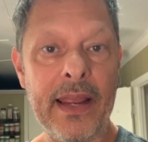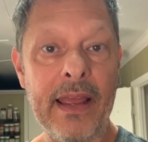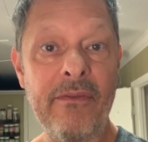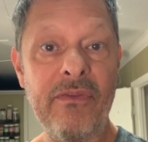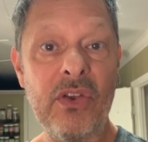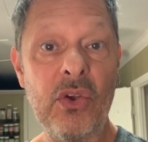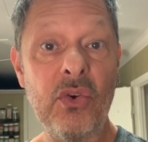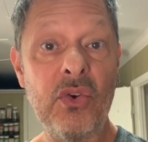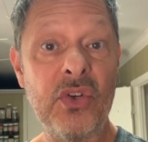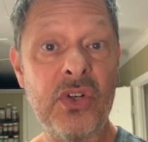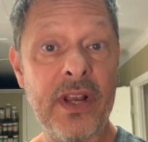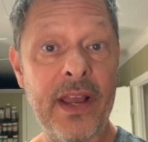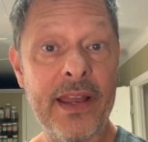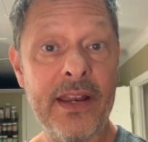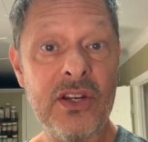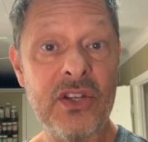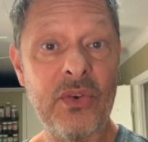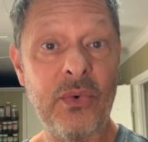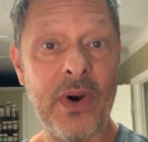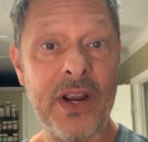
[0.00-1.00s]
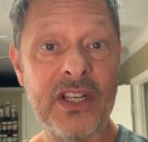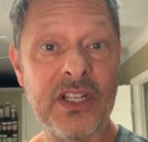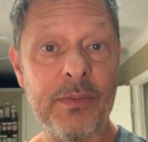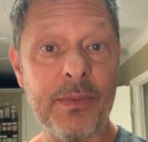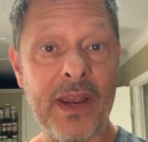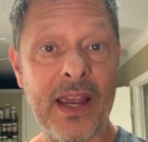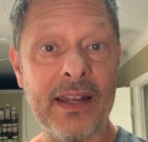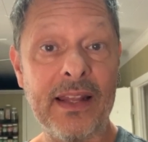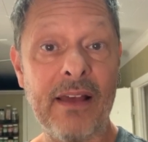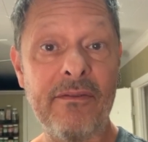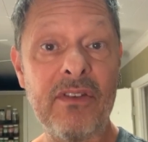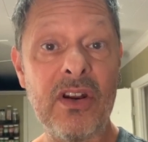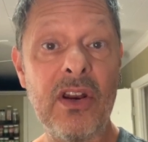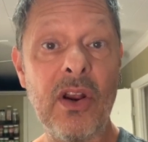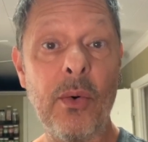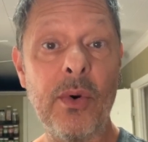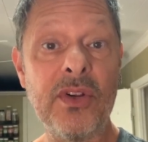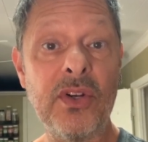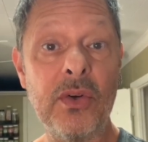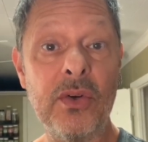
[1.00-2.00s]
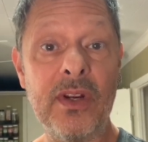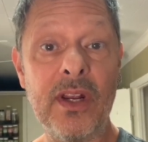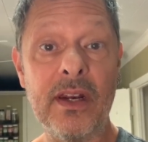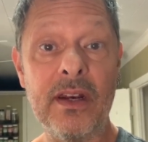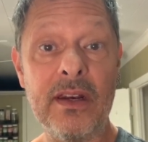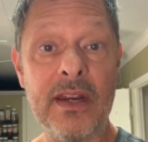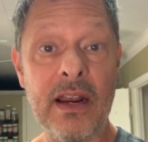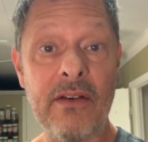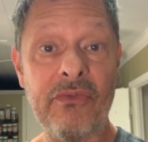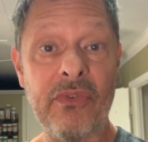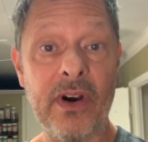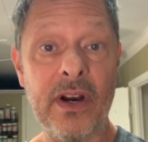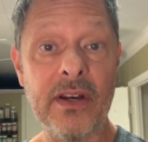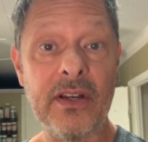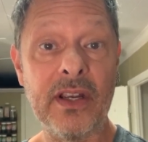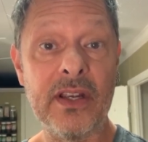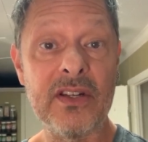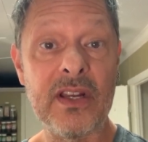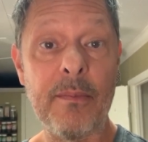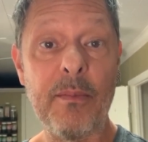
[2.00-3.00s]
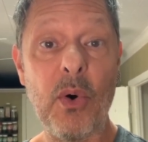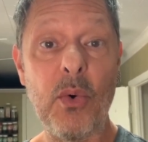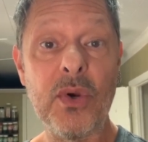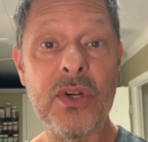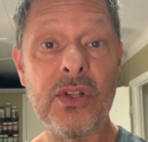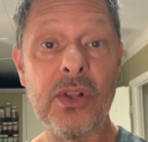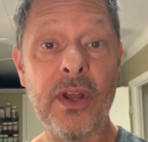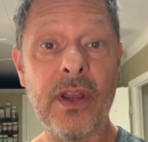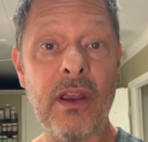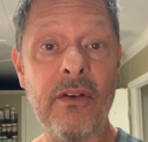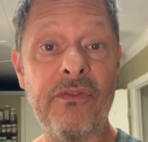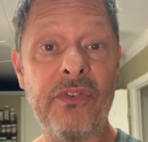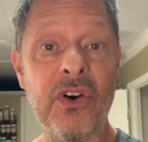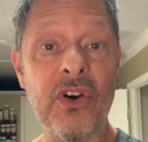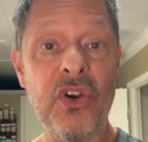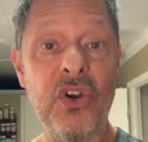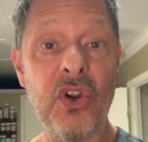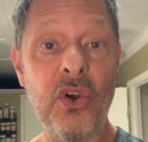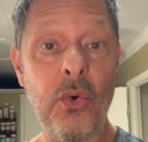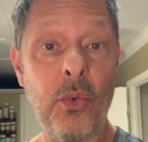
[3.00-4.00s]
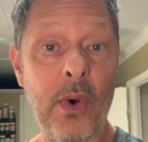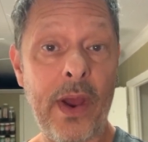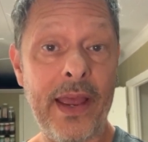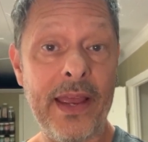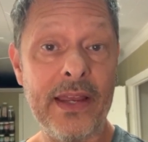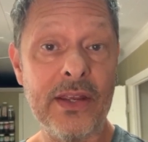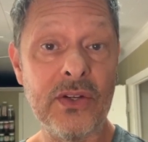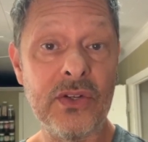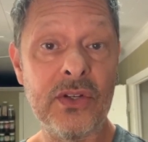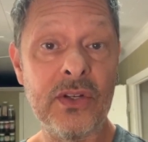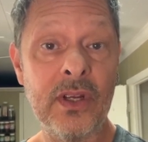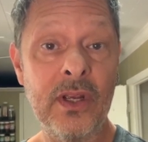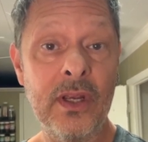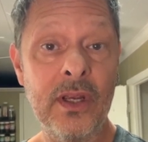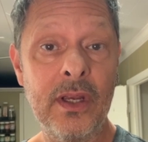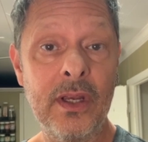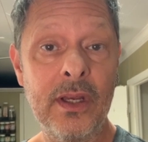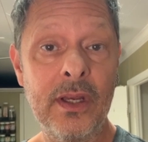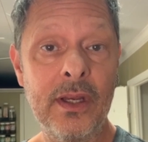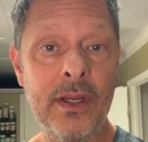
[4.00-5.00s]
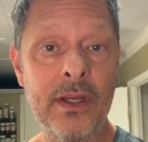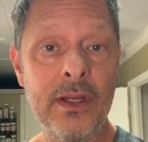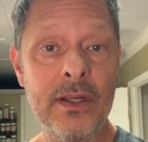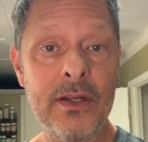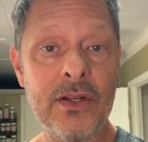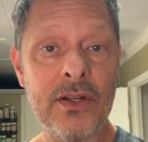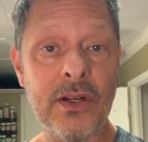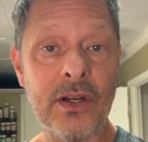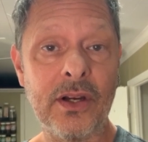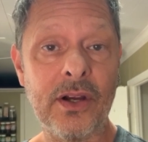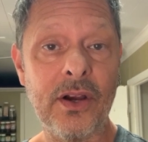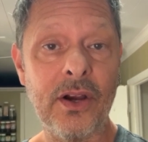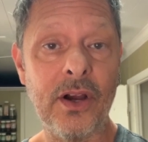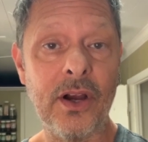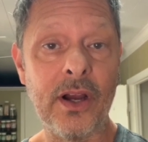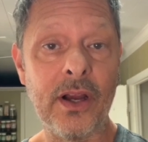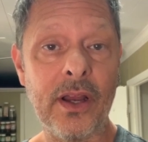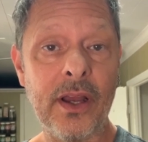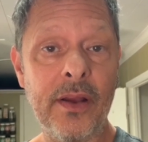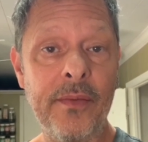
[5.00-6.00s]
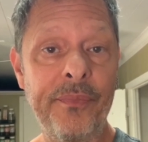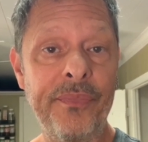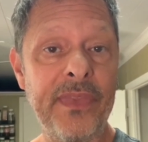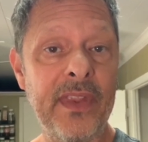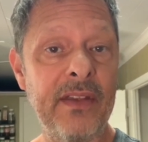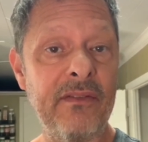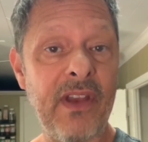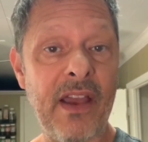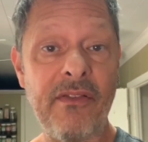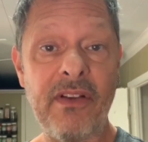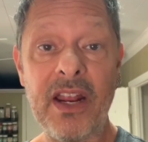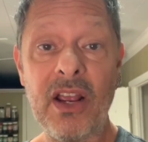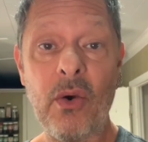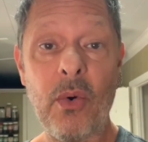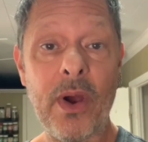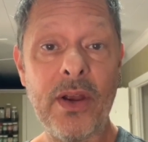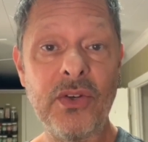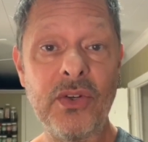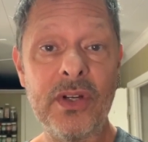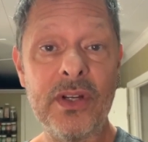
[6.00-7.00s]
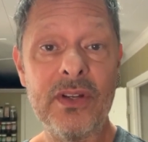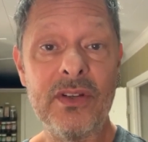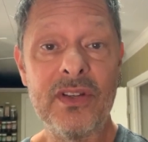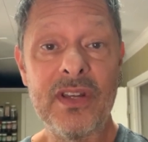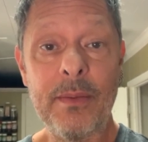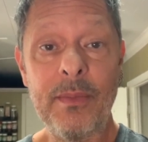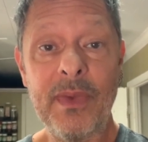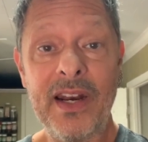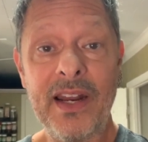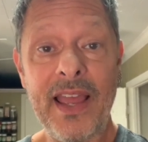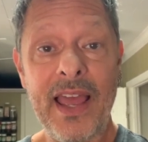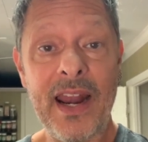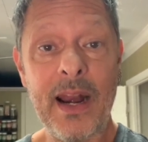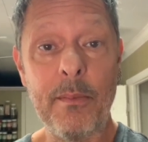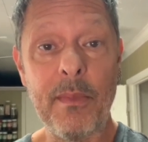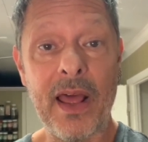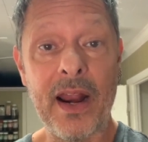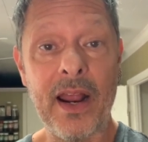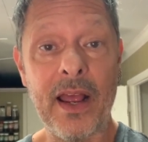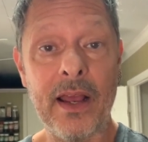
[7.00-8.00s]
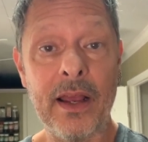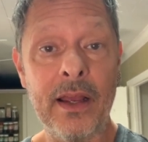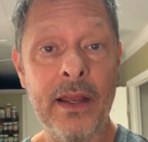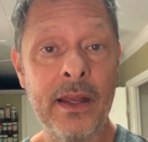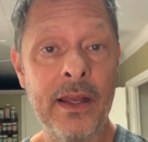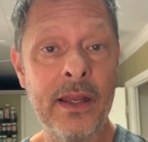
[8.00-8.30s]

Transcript: If you change the recipe, I'd love to know what you did different because I'm always looking for new ways to cook. If you have any questions, again, I'm not a